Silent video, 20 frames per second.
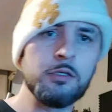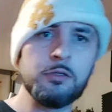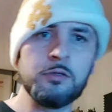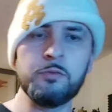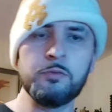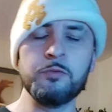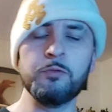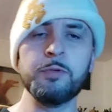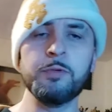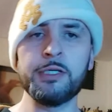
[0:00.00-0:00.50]

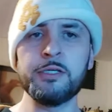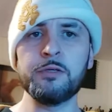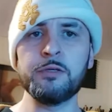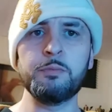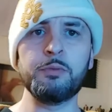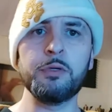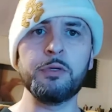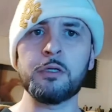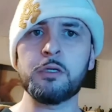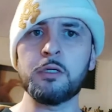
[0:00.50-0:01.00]
you read
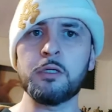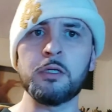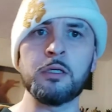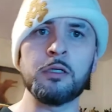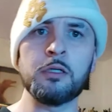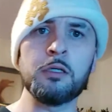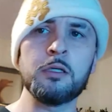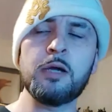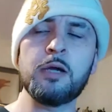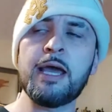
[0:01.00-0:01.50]
your book,
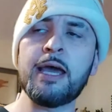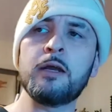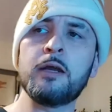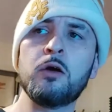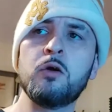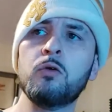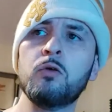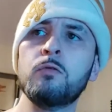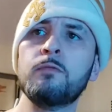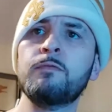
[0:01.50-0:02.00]
and it'll add
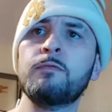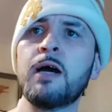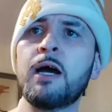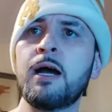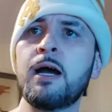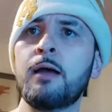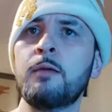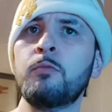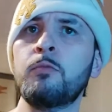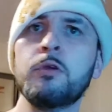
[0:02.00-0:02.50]
a whole
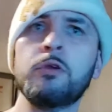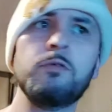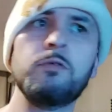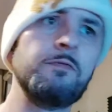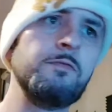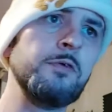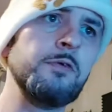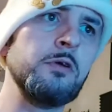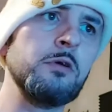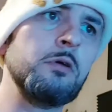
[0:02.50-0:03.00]
vibe where you
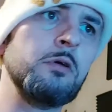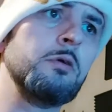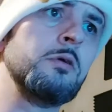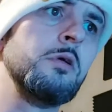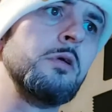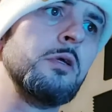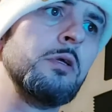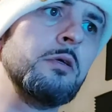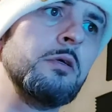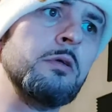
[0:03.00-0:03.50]

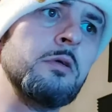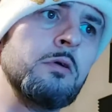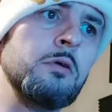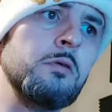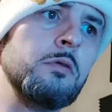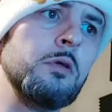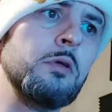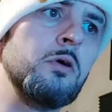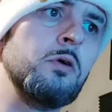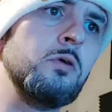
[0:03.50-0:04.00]
feel,
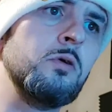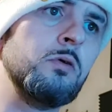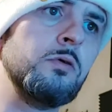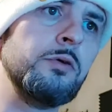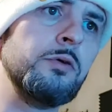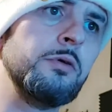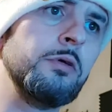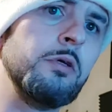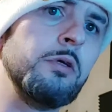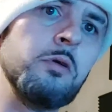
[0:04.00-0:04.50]

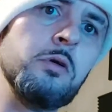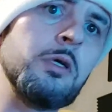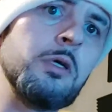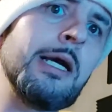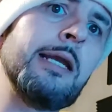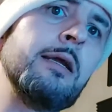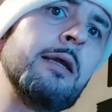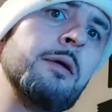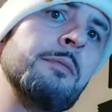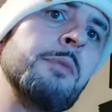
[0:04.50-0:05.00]
it'll
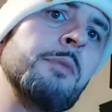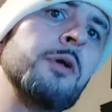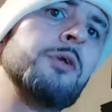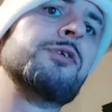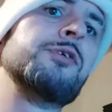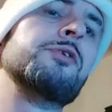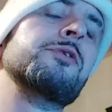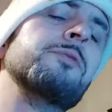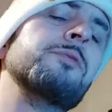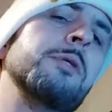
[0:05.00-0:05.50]
kind of
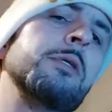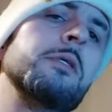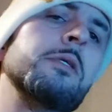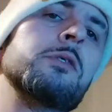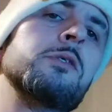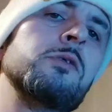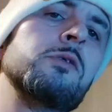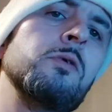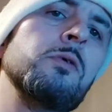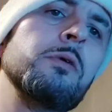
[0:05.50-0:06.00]
immerse you in
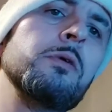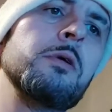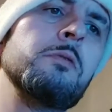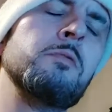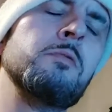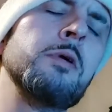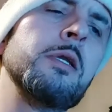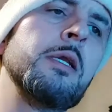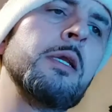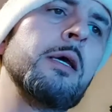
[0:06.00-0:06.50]
the story
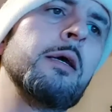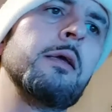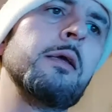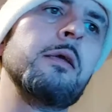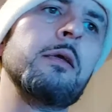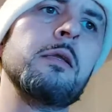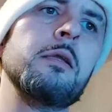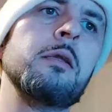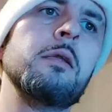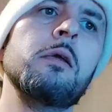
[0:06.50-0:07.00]
and whatnot.
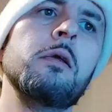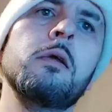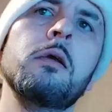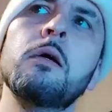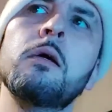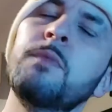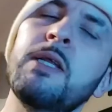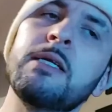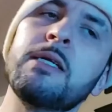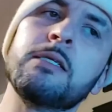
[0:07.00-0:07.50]

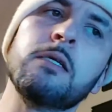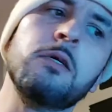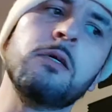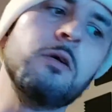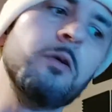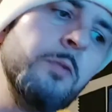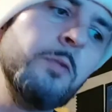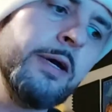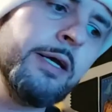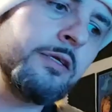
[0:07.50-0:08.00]
And that's a
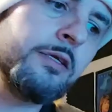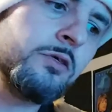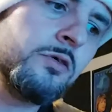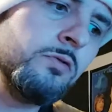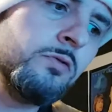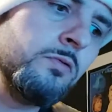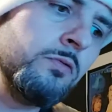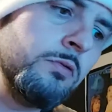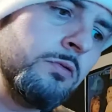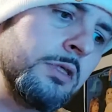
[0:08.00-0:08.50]
good way
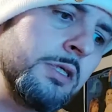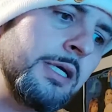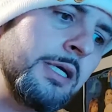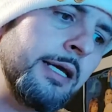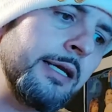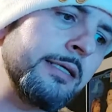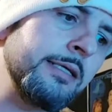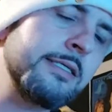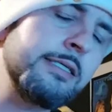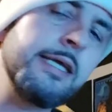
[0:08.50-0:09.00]
to
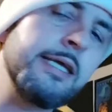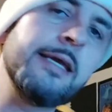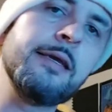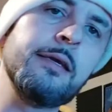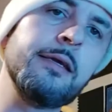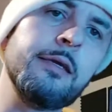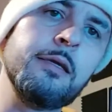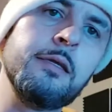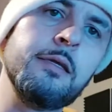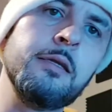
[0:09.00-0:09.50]
kind of stay
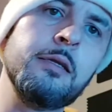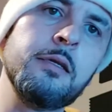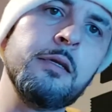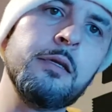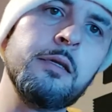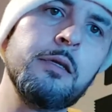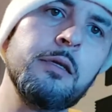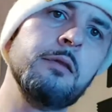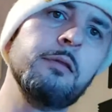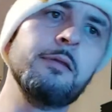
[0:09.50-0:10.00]
in
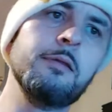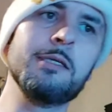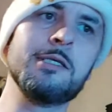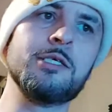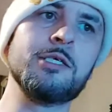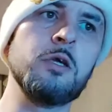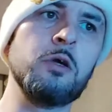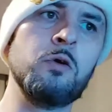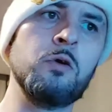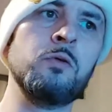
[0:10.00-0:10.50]
the
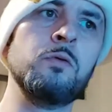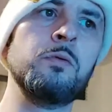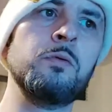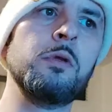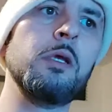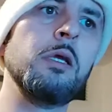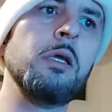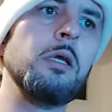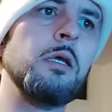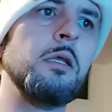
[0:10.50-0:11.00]
zone
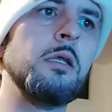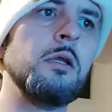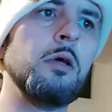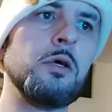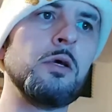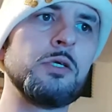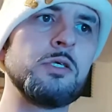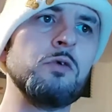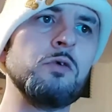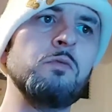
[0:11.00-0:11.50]
and
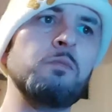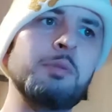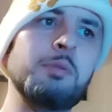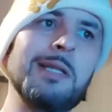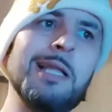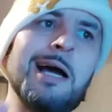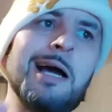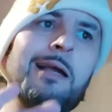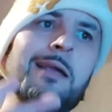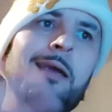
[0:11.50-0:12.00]
also
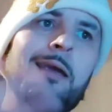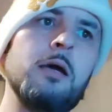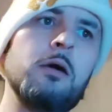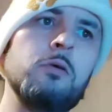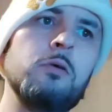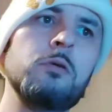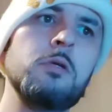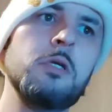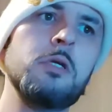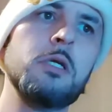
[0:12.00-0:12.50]
block
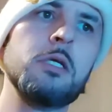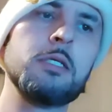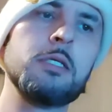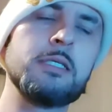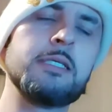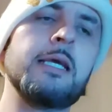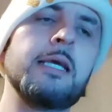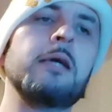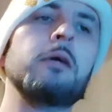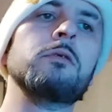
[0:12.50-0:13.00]
out
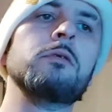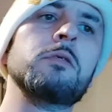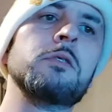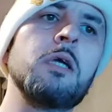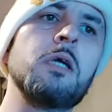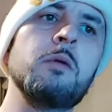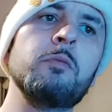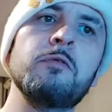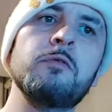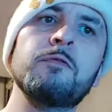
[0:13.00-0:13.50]
sounds
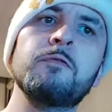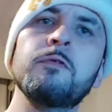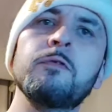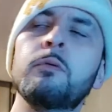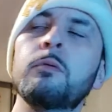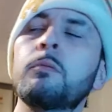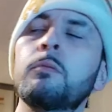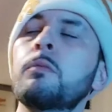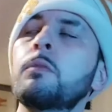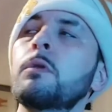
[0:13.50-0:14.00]
coming from